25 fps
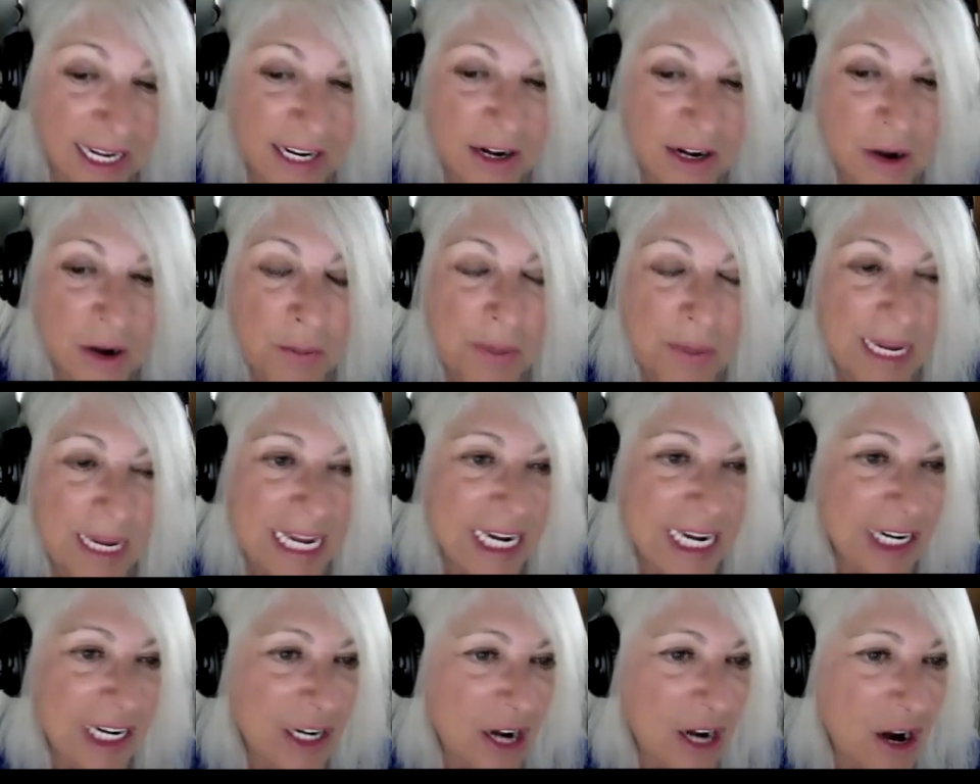
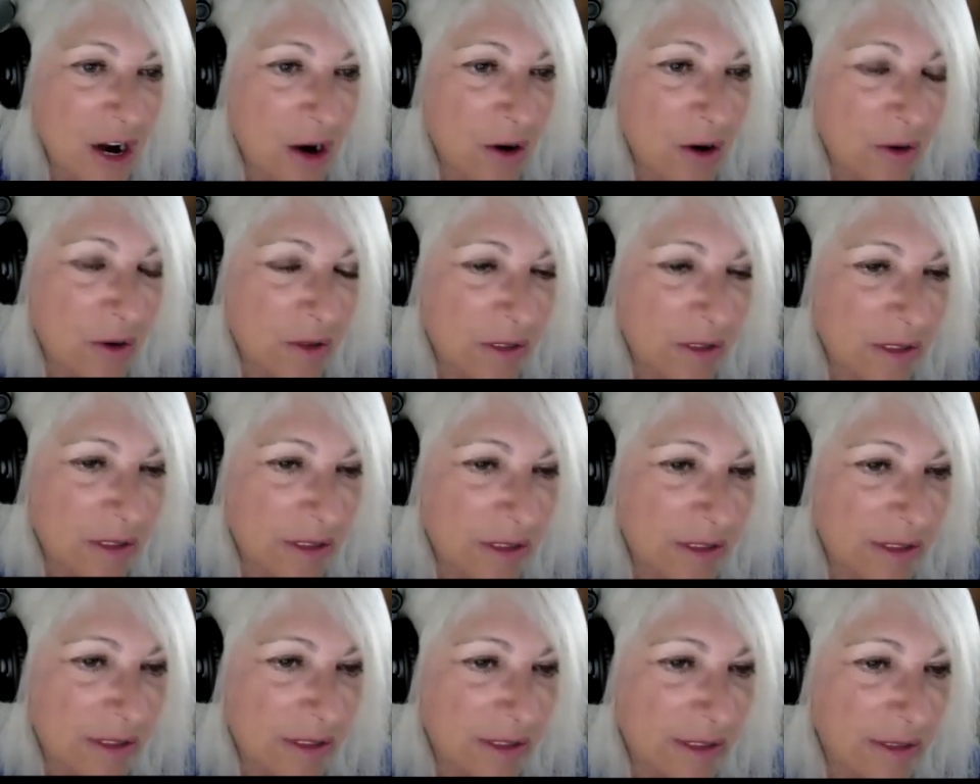being known
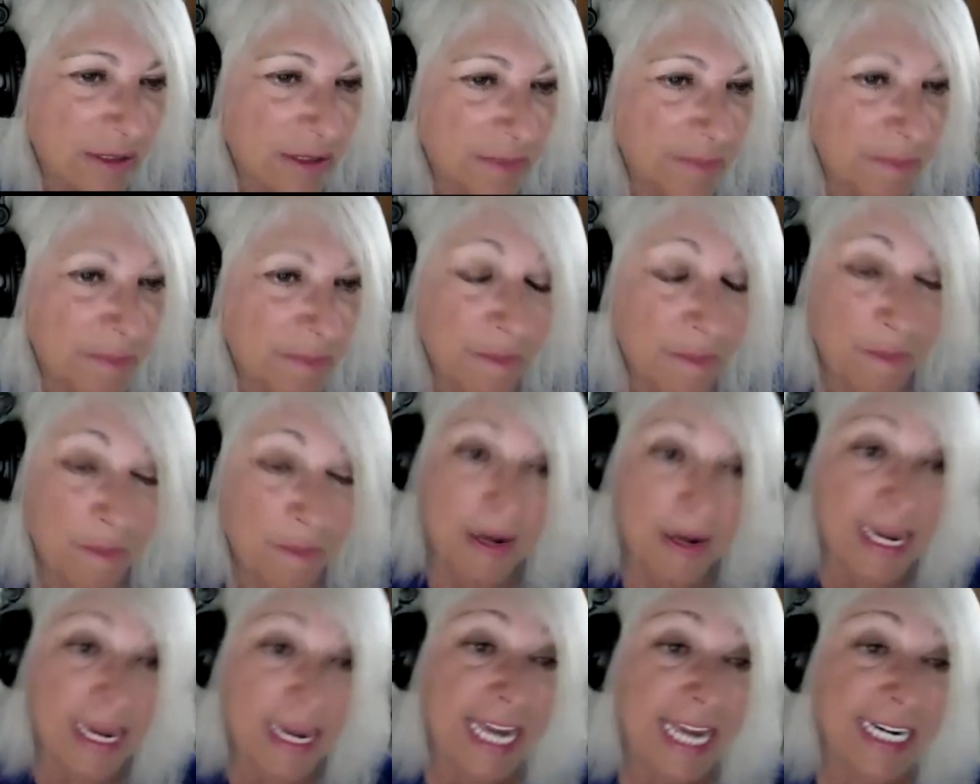
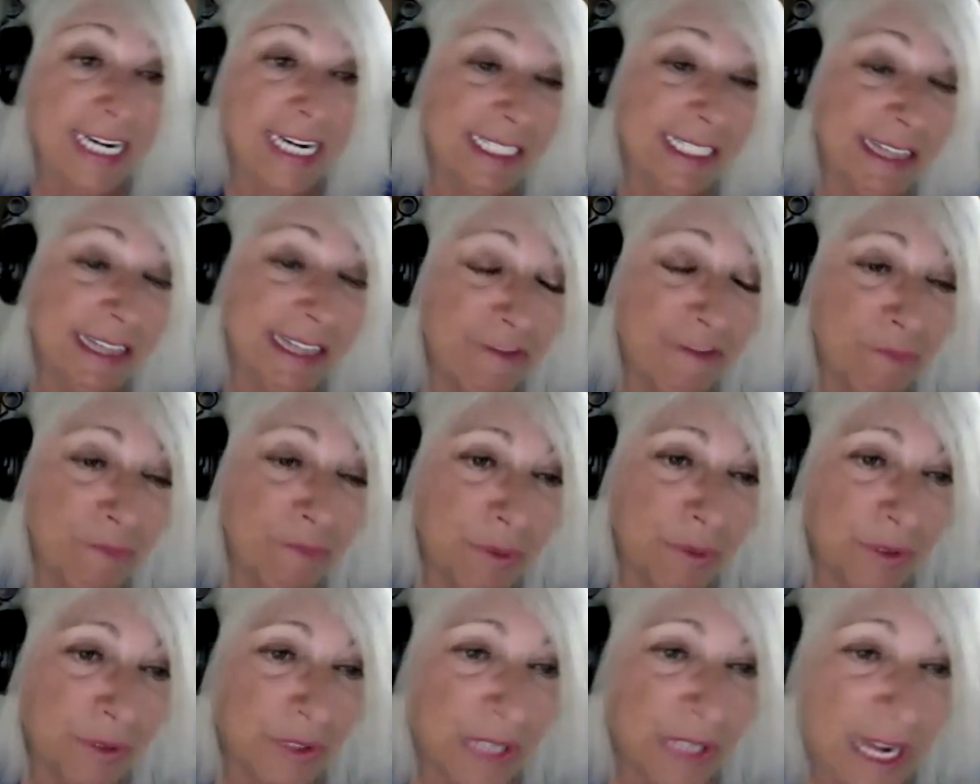by
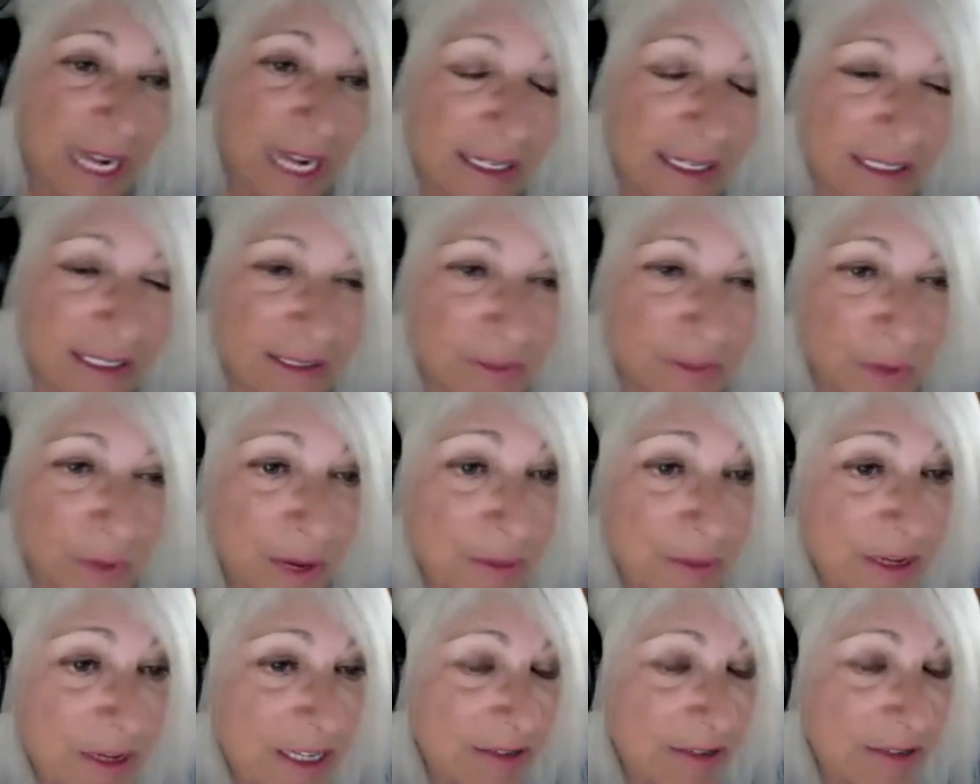87%
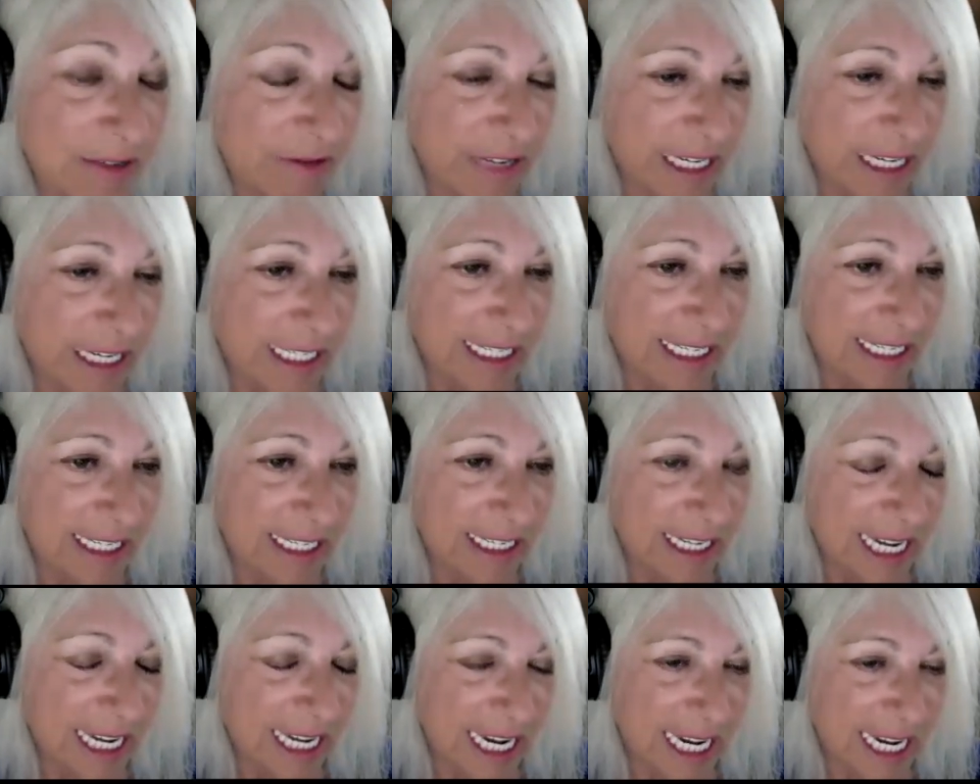women really
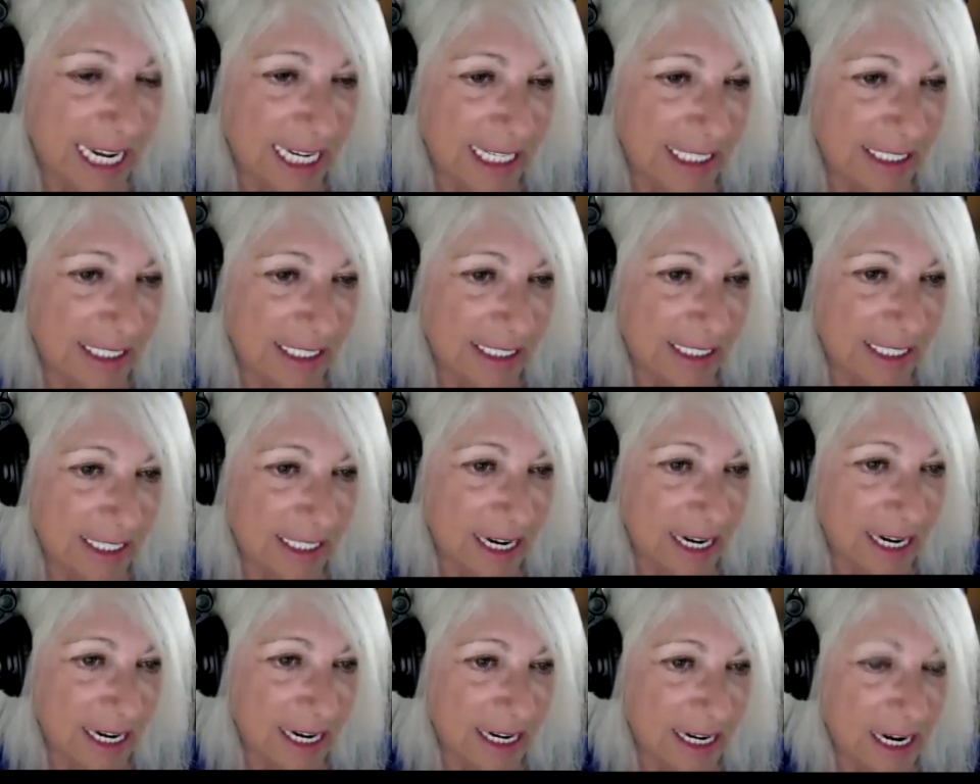is
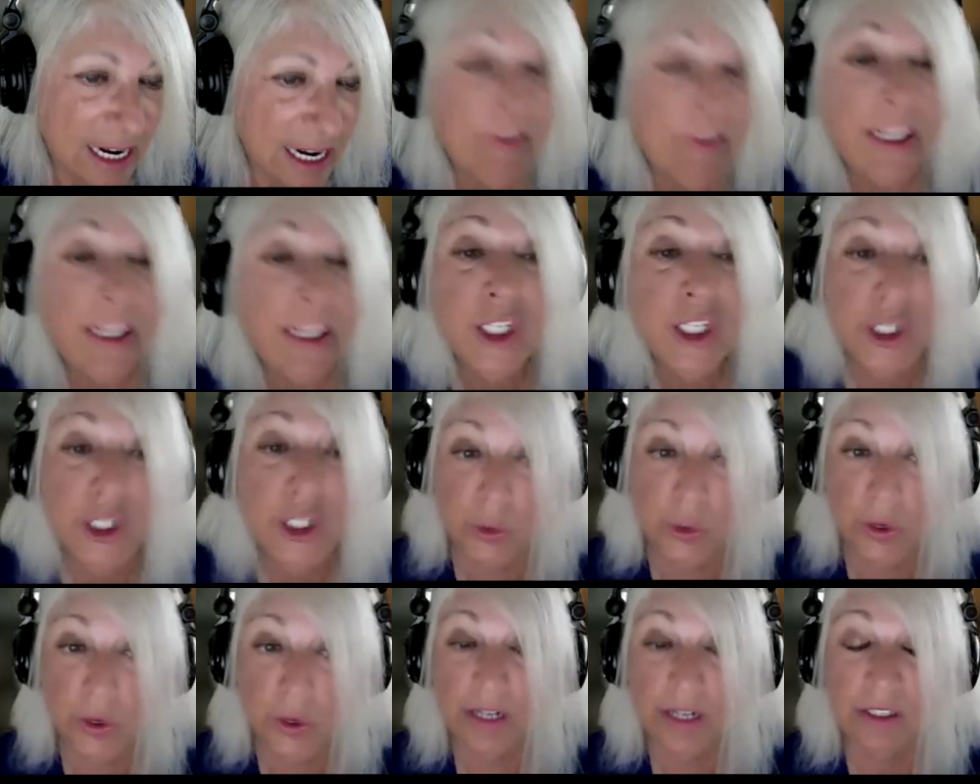a rich
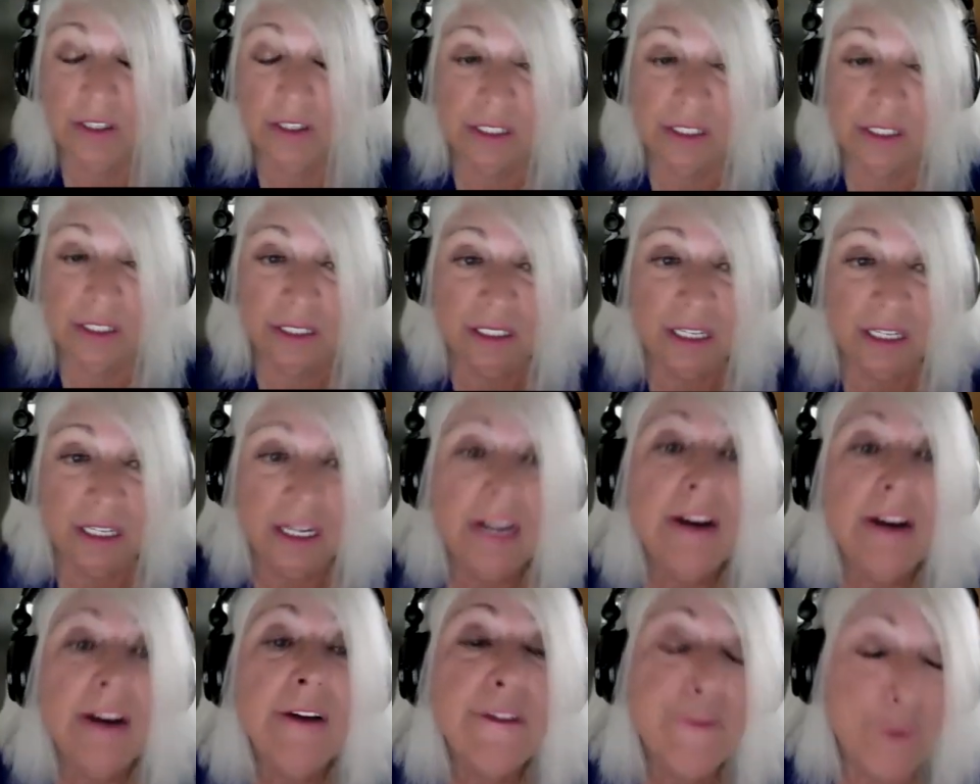source
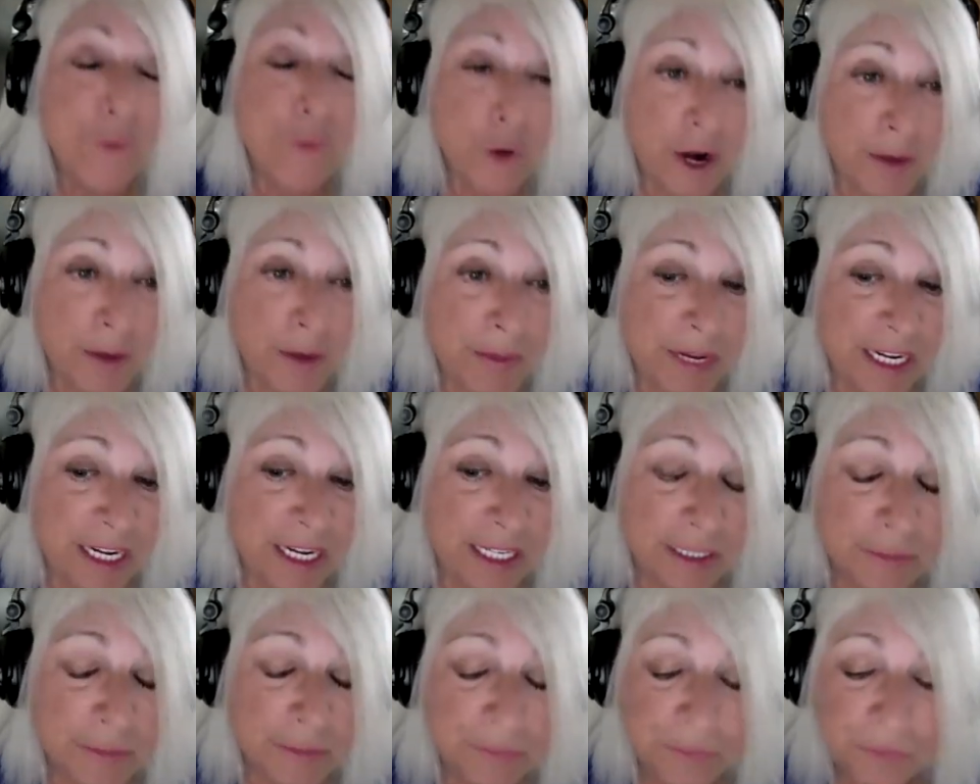for me.